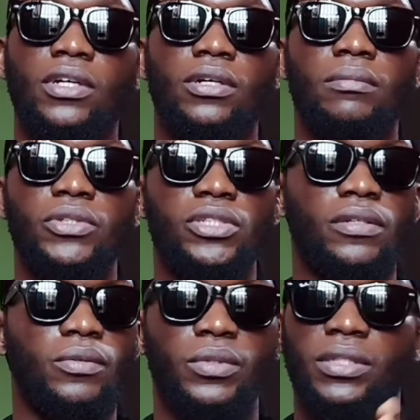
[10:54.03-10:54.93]
Most
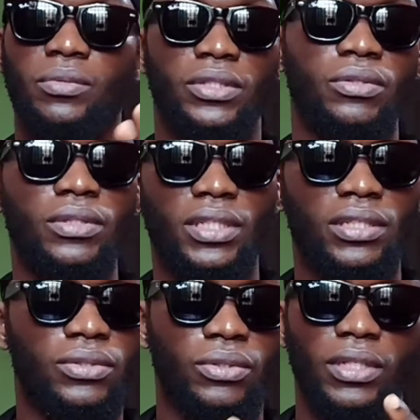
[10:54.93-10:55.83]
of we do
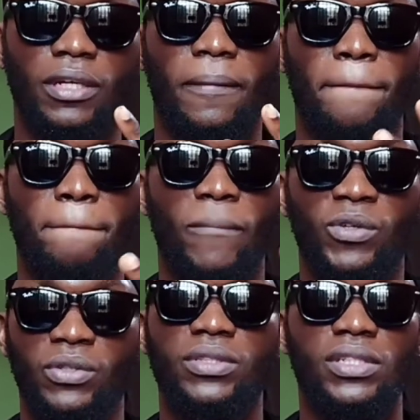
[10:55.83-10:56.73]
things, okay,
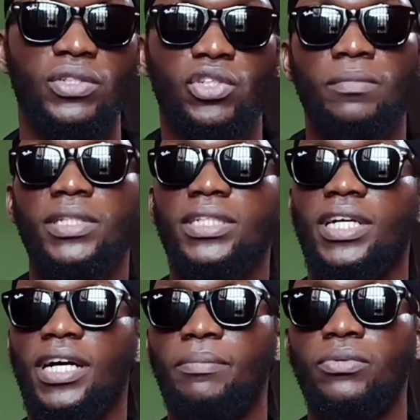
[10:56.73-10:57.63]
something
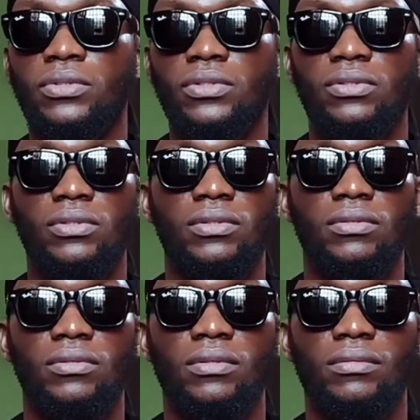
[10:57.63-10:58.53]
happens,
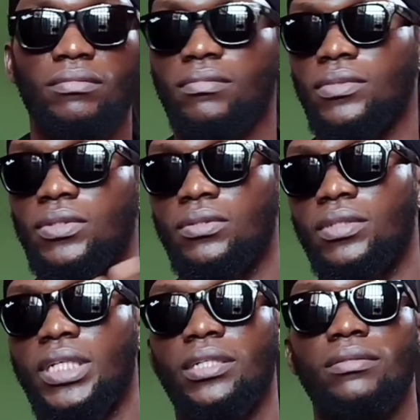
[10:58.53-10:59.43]

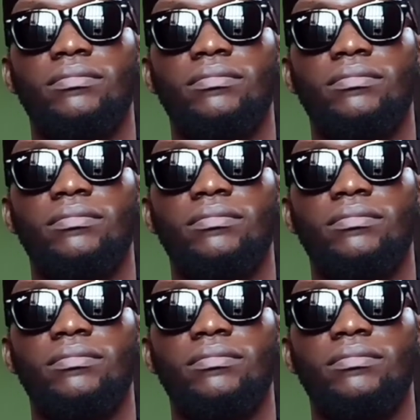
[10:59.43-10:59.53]
like